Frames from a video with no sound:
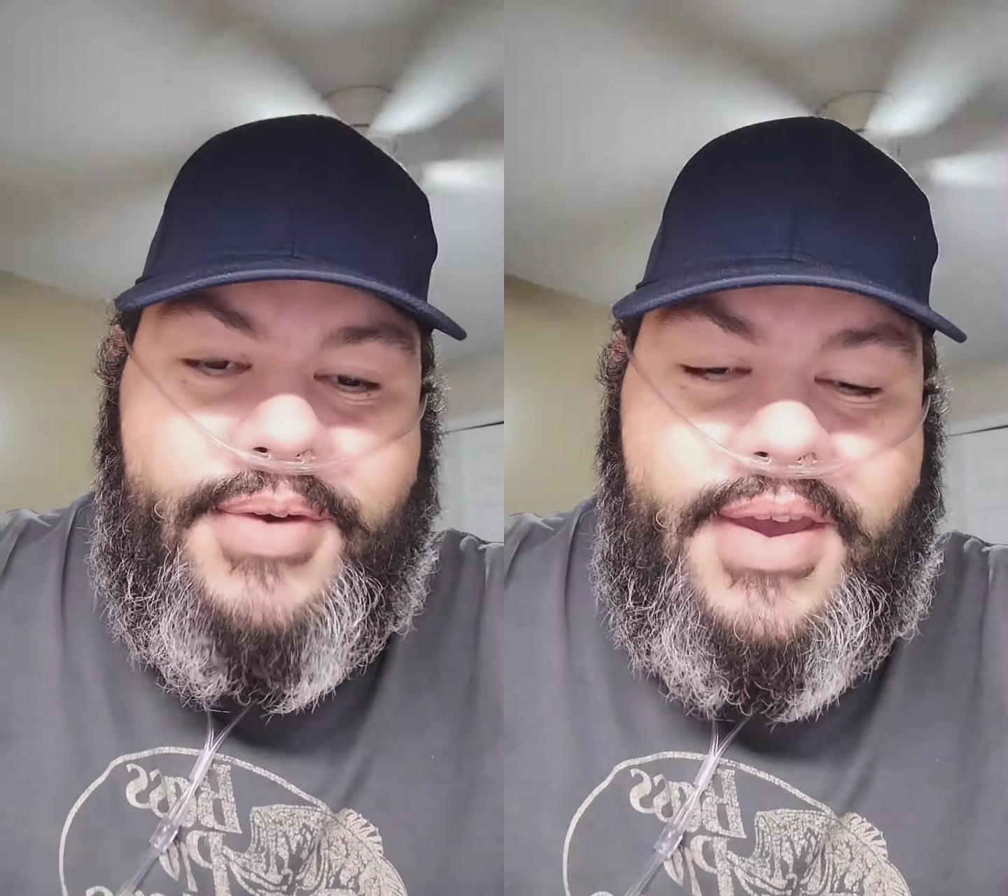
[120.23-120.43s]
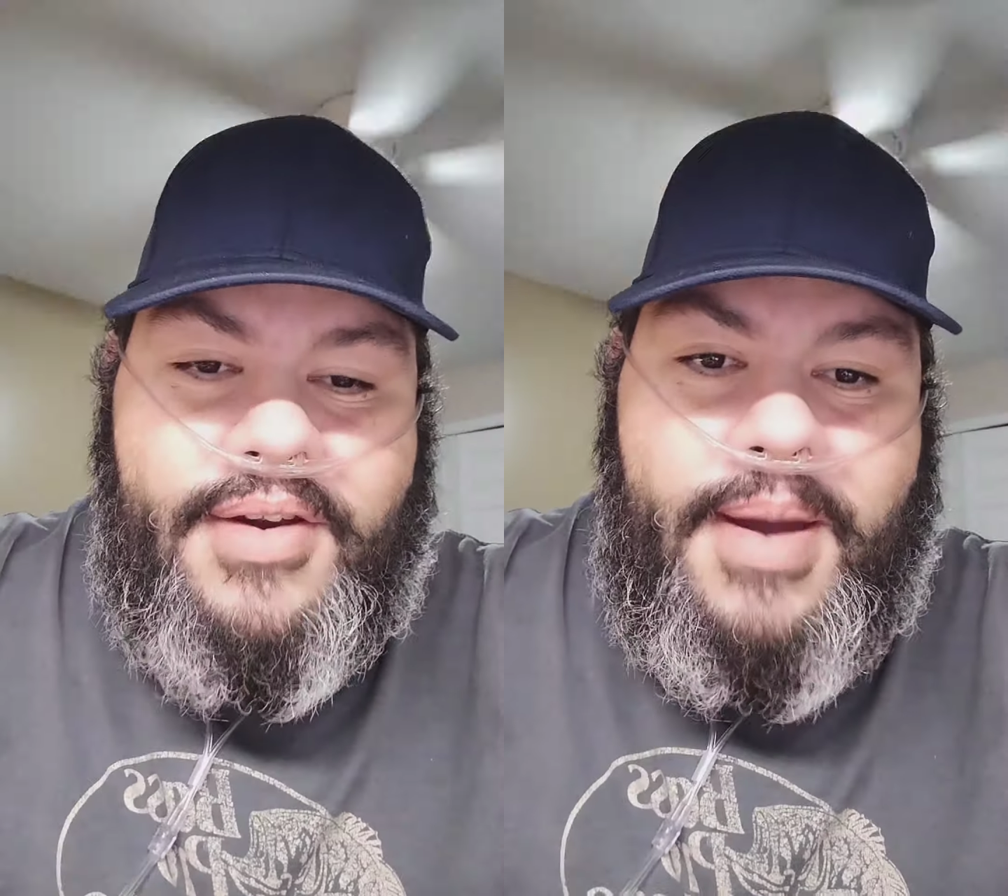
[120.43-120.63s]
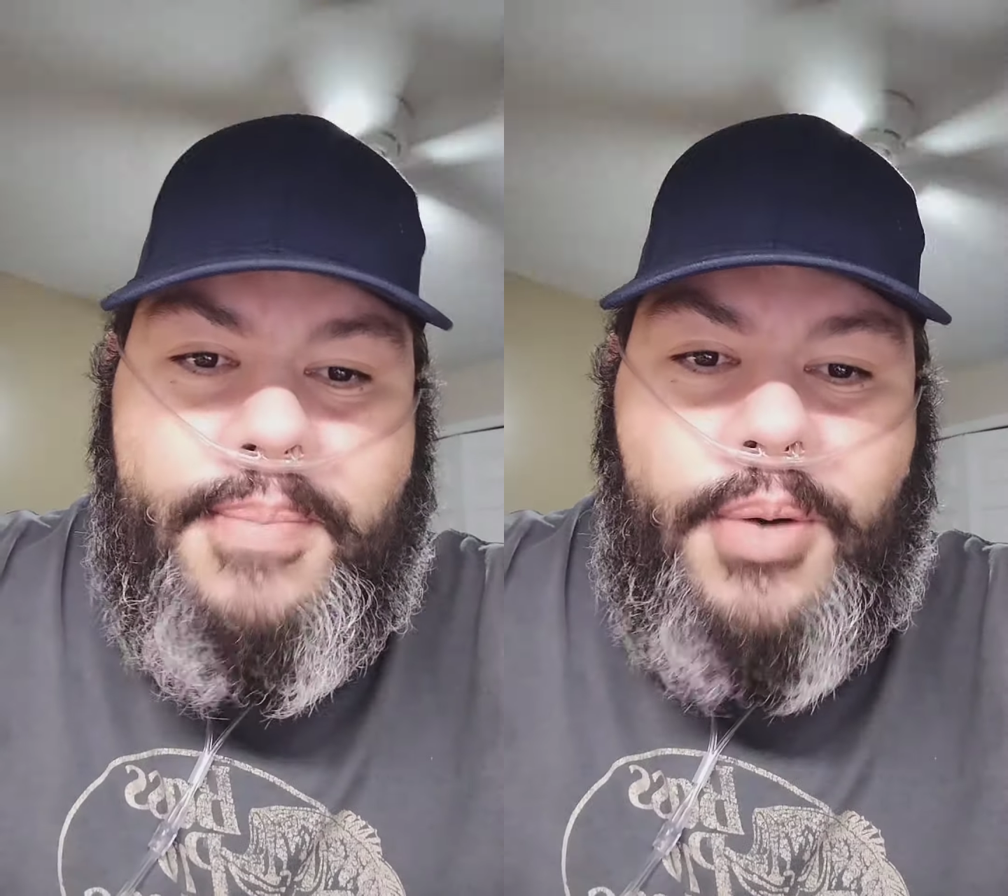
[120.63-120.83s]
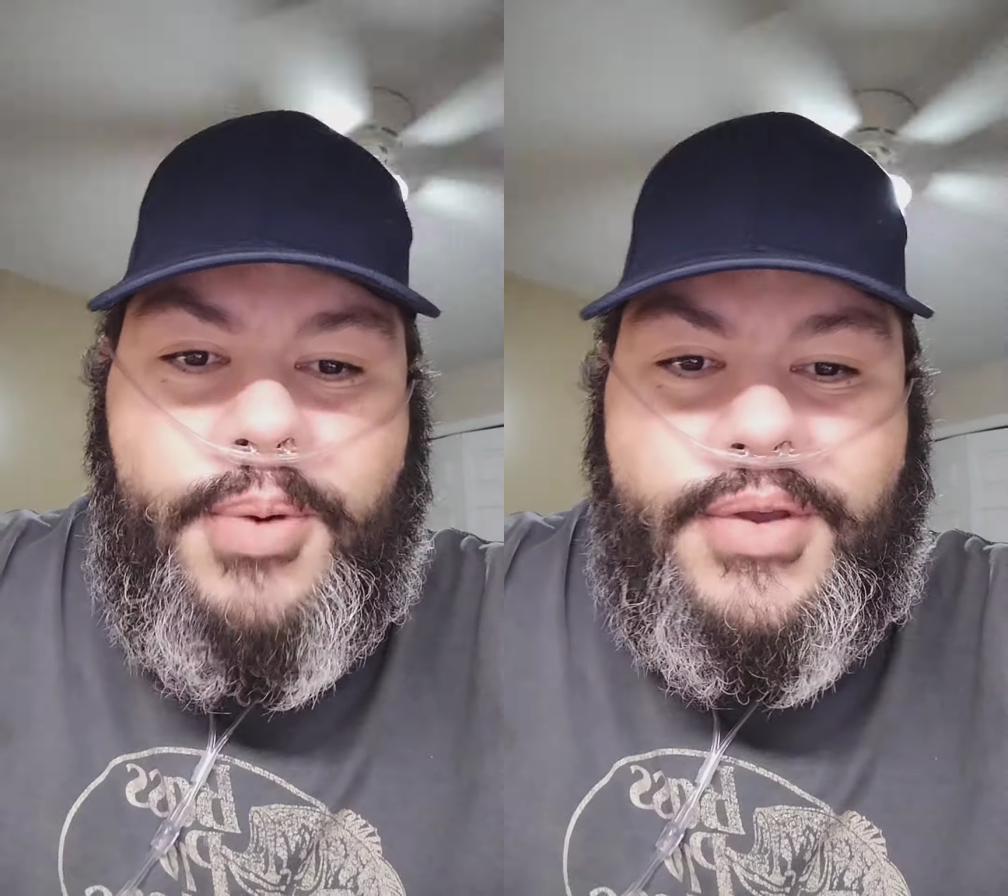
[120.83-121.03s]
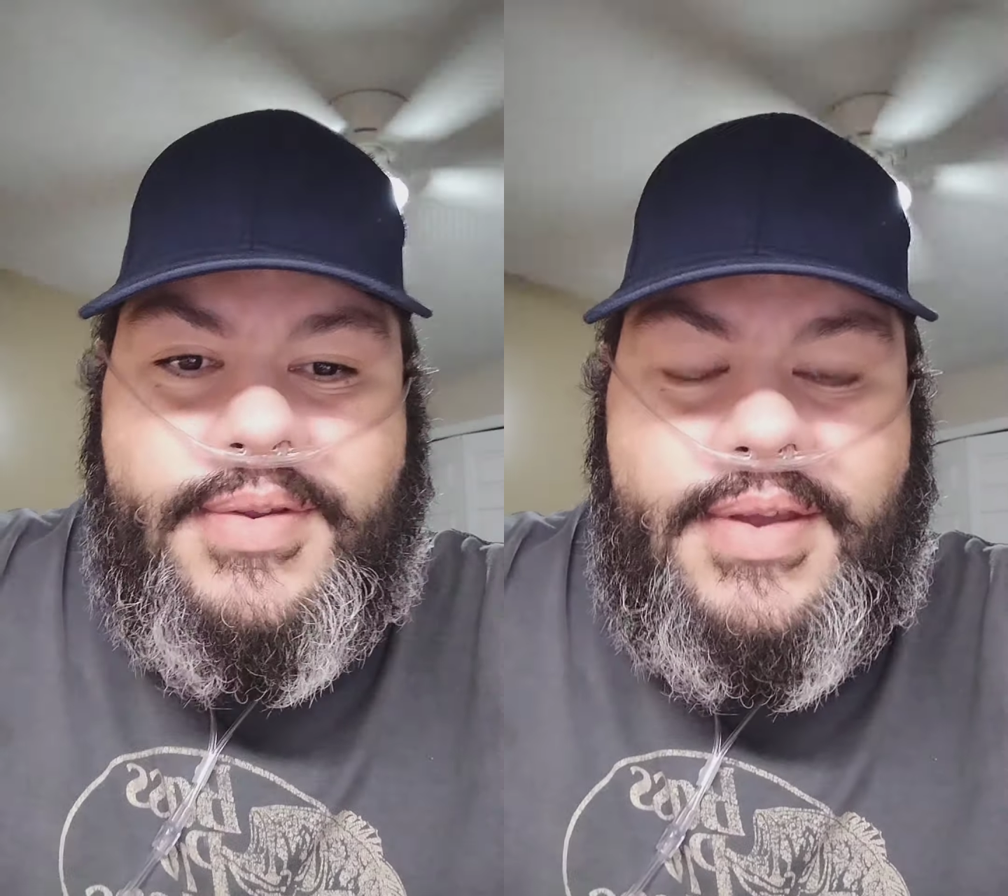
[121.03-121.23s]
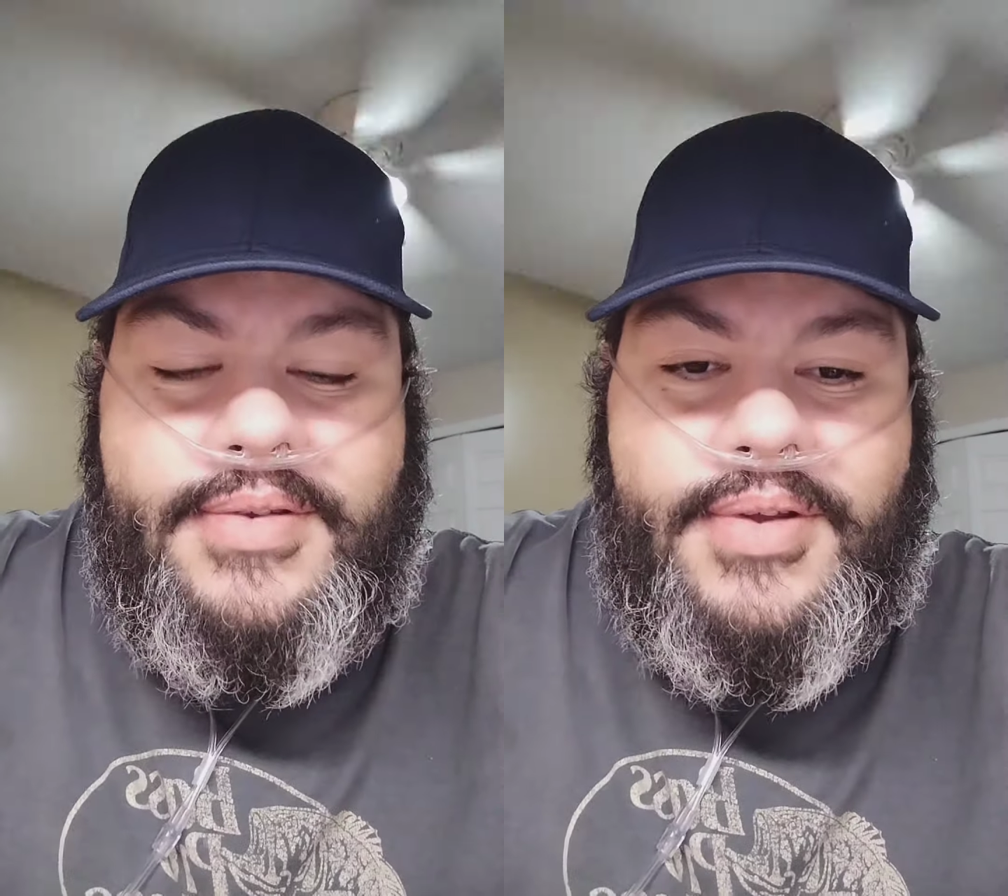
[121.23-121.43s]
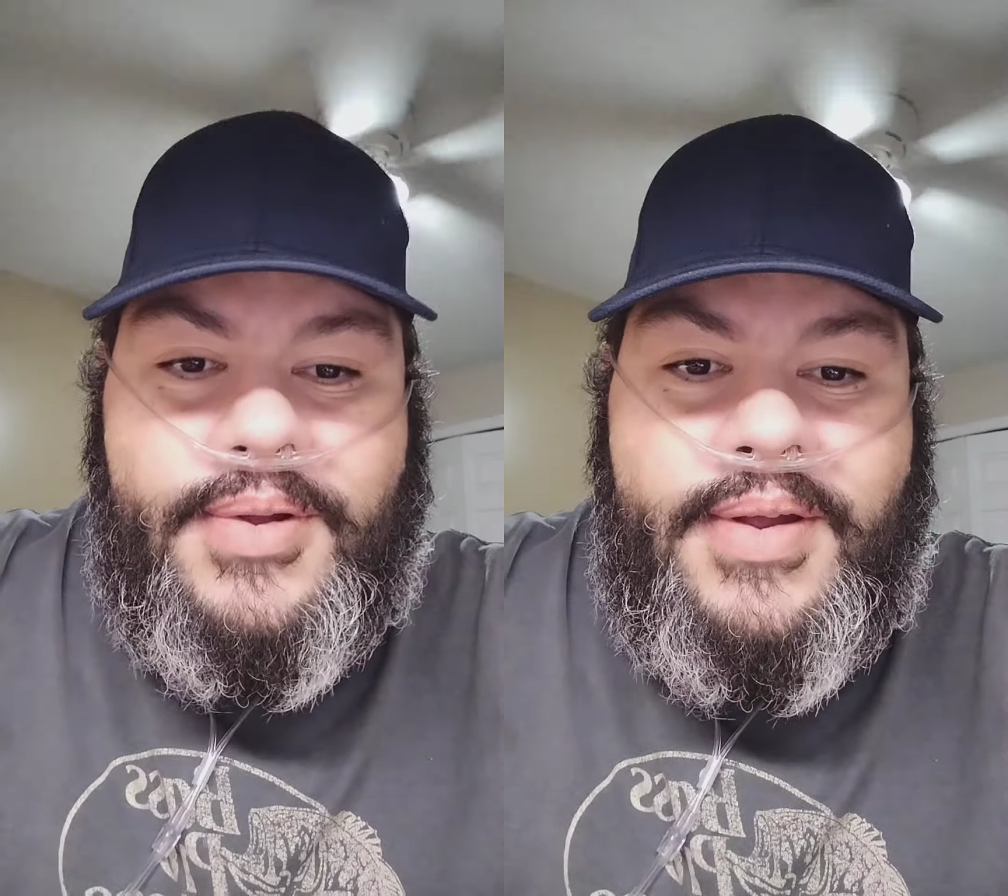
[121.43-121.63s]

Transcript: here at Po' Boys Diesel.